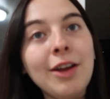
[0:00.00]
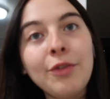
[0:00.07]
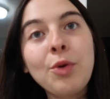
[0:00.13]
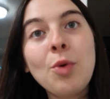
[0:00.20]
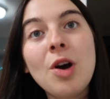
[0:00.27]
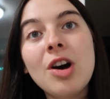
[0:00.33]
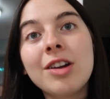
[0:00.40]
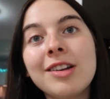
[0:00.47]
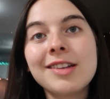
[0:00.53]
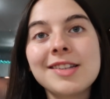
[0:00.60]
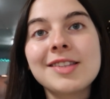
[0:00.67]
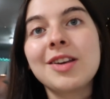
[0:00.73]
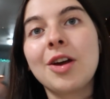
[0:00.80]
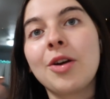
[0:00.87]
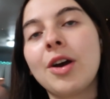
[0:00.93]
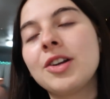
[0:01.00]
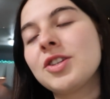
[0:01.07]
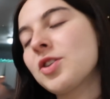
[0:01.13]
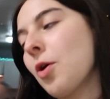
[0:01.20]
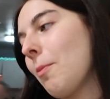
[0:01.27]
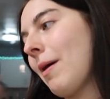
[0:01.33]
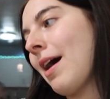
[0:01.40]
everyone, so I
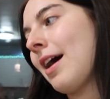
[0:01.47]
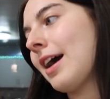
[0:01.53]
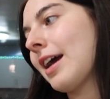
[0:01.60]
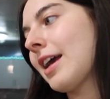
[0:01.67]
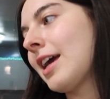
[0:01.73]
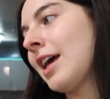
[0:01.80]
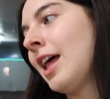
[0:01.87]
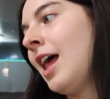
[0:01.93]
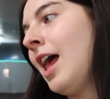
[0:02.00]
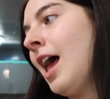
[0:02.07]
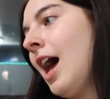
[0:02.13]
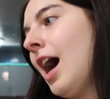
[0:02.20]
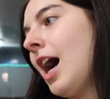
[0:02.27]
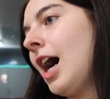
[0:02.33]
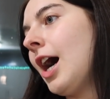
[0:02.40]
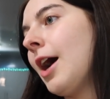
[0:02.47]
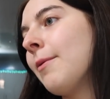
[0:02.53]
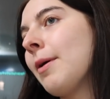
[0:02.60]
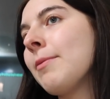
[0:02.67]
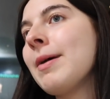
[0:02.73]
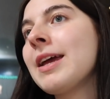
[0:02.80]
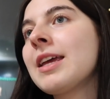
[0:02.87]
just got back. Um,
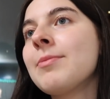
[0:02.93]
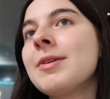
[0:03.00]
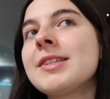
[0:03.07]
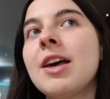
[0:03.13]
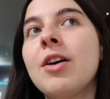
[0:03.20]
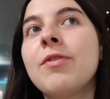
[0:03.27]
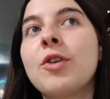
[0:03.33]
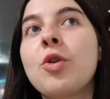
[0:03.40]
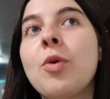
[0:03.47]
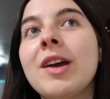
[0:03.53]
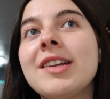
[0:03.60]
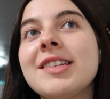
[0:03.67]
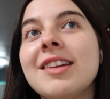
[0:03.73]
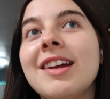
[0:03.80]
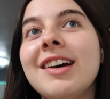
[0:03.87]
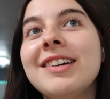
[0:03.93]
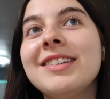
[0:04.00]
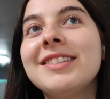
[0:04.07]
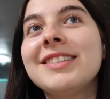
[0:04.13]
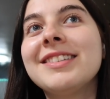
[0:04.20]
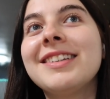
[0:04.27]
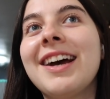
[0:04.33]
I'm making myself a quick dinner.
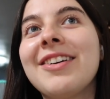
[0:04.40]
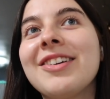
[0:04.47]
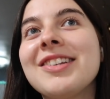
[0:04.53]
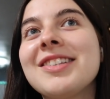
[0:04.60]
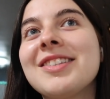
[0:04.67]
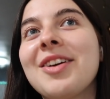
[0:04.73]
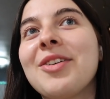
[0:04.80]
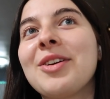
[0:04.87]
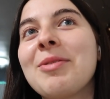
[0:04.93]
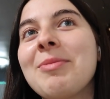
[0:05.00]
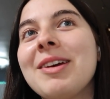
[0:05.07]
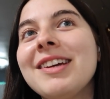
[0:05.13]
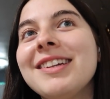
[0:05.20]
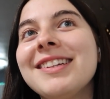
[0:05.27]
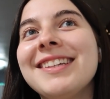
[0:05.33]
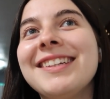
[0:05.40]
Harry's staring at me.